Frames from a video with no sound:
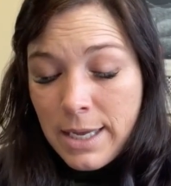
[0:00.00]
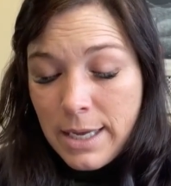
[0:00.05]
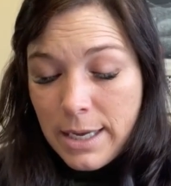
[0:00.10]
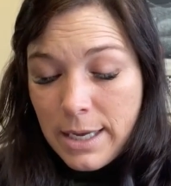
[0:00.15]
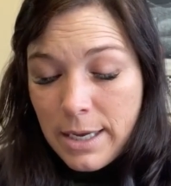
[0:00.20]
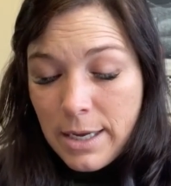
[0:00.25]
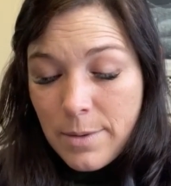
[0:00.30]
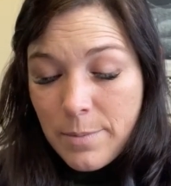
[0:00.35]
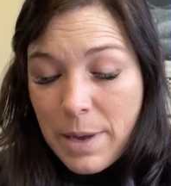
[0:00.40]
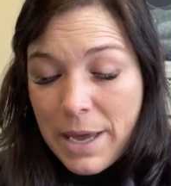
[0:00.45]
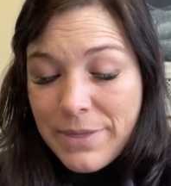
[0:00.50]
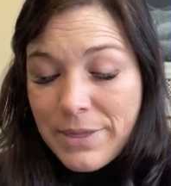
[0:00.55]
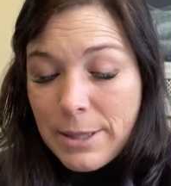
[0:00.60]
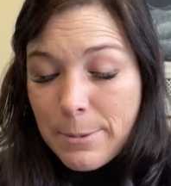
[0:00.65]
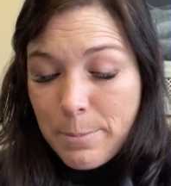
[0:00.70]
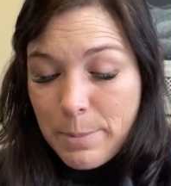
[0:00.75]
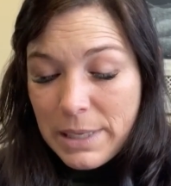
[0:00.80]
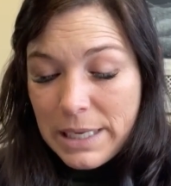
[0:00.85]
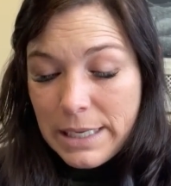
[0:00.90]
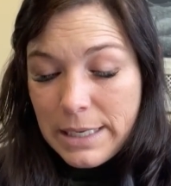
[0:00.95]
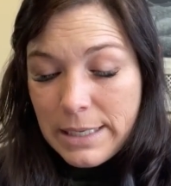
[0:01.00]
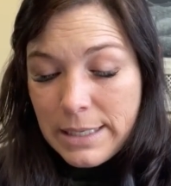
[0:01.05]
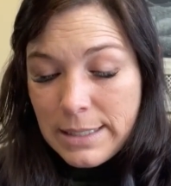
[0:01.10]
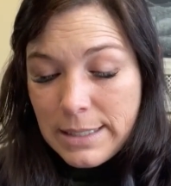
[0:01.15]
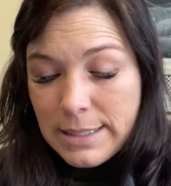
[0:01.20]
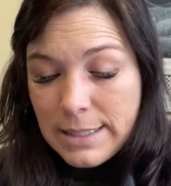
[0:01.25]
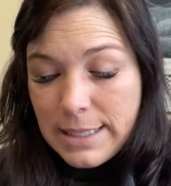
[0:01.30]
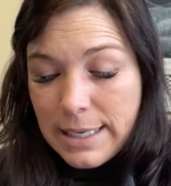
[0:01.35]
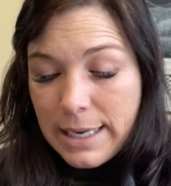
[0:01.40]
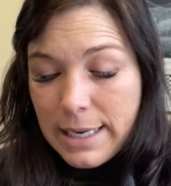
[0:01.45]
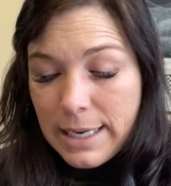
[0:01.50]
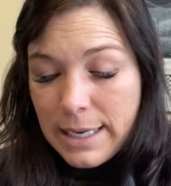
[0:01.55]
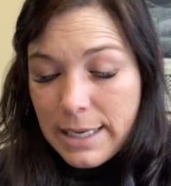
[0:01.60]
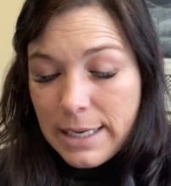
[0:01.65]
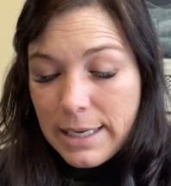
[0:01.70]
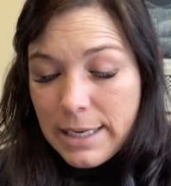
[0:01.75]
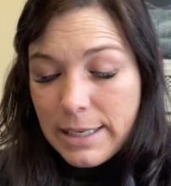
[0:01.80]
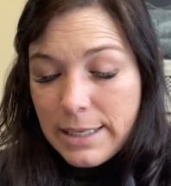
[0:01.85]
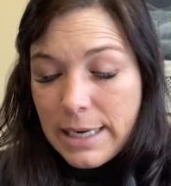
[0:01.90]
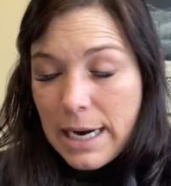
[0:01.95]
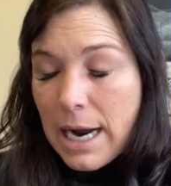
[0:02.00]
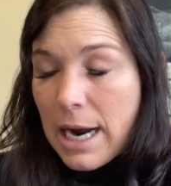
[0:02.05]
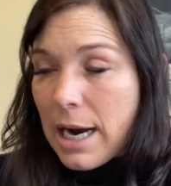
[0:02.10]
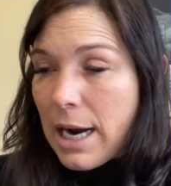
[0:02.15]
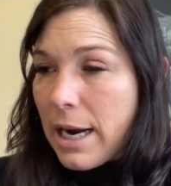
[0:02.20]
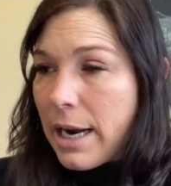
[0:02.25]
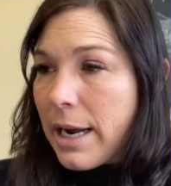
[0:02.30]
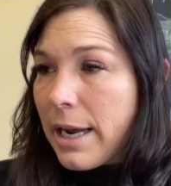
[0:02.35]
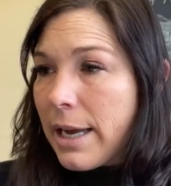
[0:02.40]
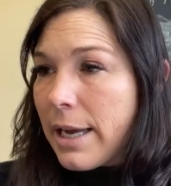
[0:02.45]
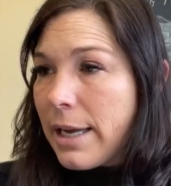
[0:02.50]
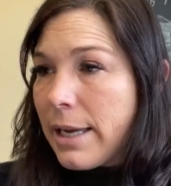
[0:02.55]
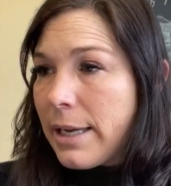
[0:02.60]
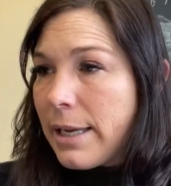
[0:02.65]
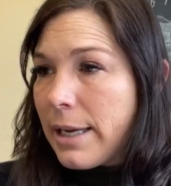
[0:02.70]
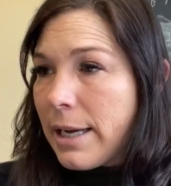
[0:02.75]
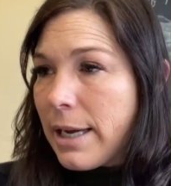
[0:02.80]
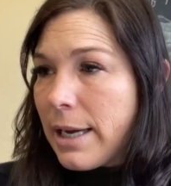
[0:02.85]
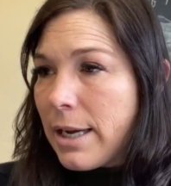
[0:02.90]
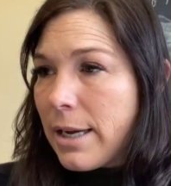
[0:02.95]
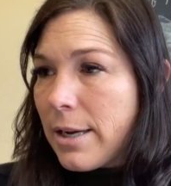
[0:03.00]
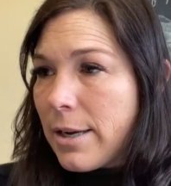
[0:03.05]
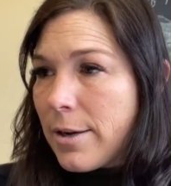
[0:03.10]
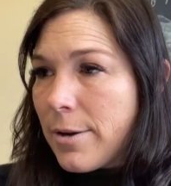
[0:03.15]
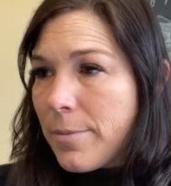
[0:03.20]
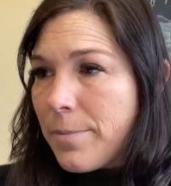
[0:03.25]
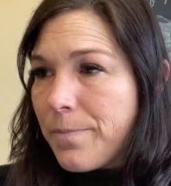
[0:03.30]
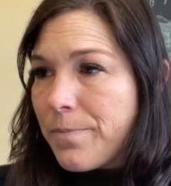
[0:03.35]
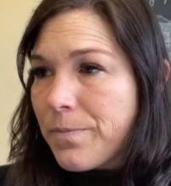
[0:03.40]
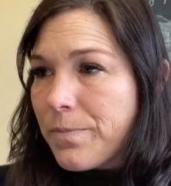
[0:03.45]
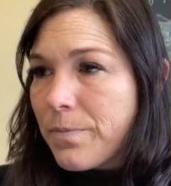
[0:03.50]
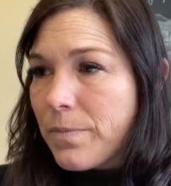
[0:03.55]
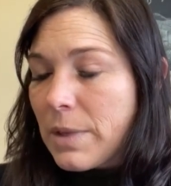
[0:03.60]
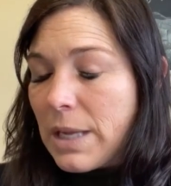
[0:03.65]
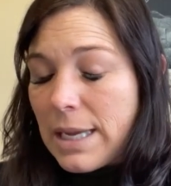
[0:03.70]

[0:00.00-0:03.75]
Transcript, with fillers: um, at the bins and I um,